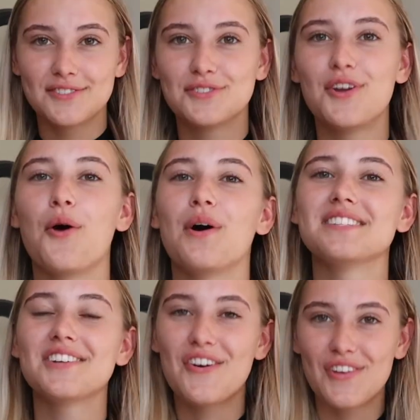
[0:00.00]
no, I
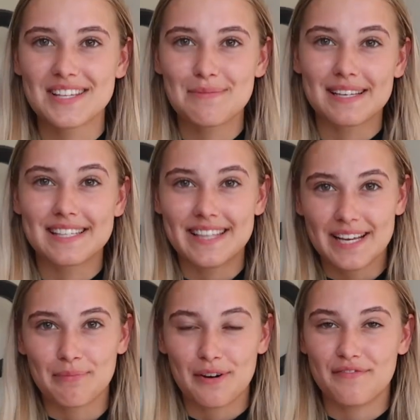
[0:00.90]
don't know, I feel like there's a big
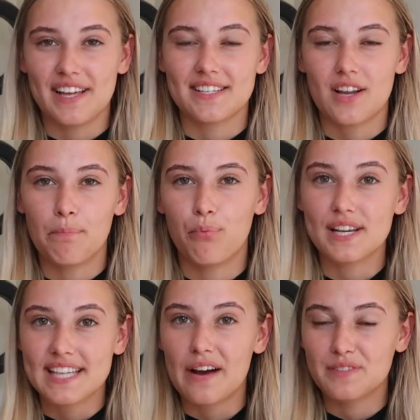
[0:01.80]
stigma of this, like
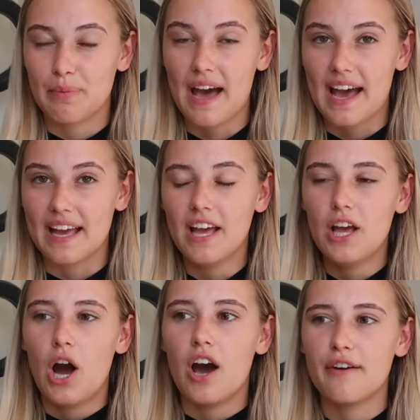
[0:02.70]
boys have to pay.
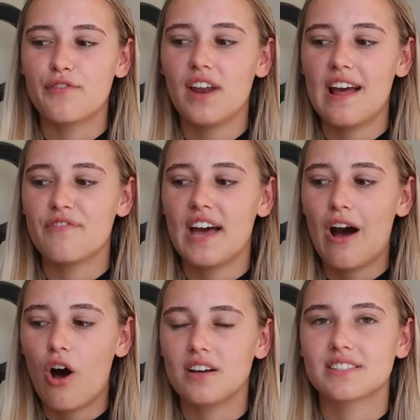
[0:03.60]
And I feel like if they're
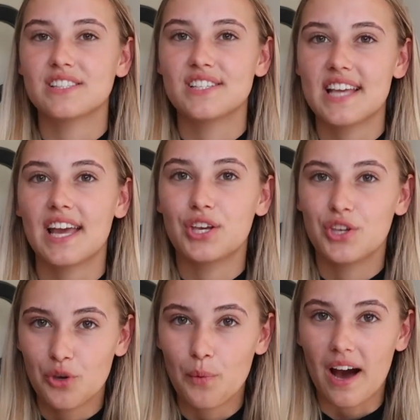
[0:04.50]
asking to take
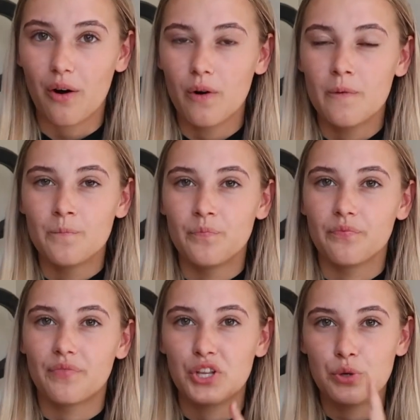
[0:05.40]
you out,
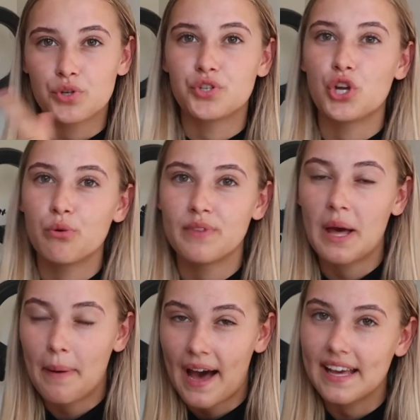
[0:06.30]
then you assume
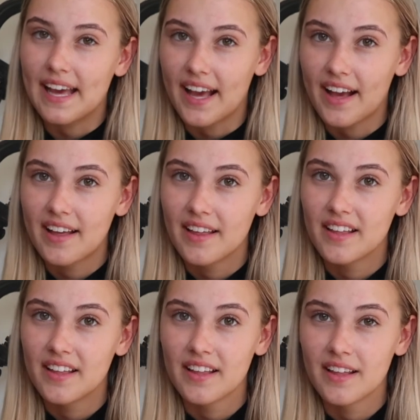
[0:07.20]
they're paying.
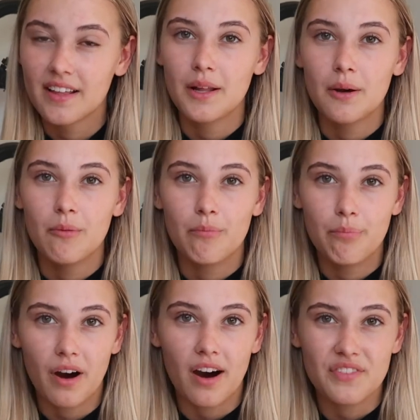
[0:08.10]

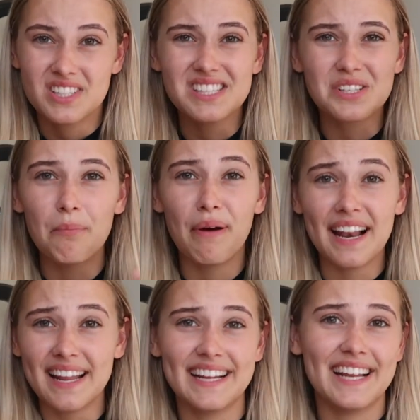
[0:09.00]
But this is
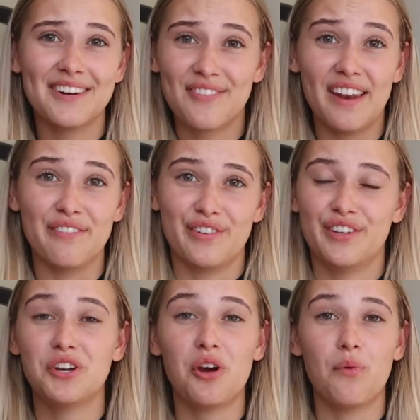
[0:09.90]
completely irrelevant.
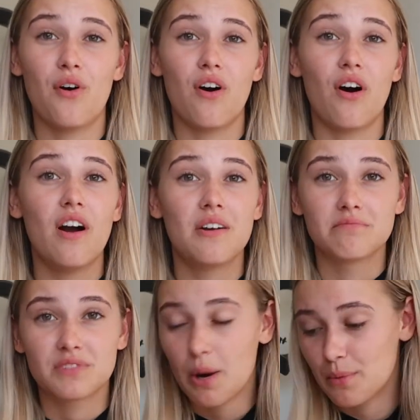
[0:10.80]
You know what?
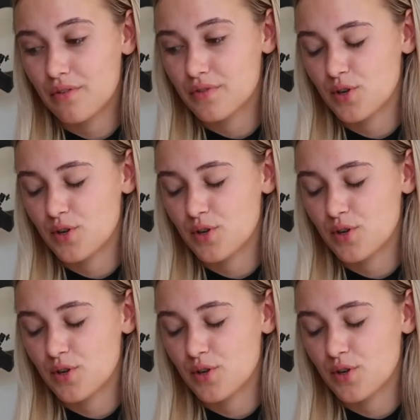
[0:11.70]
Coming off the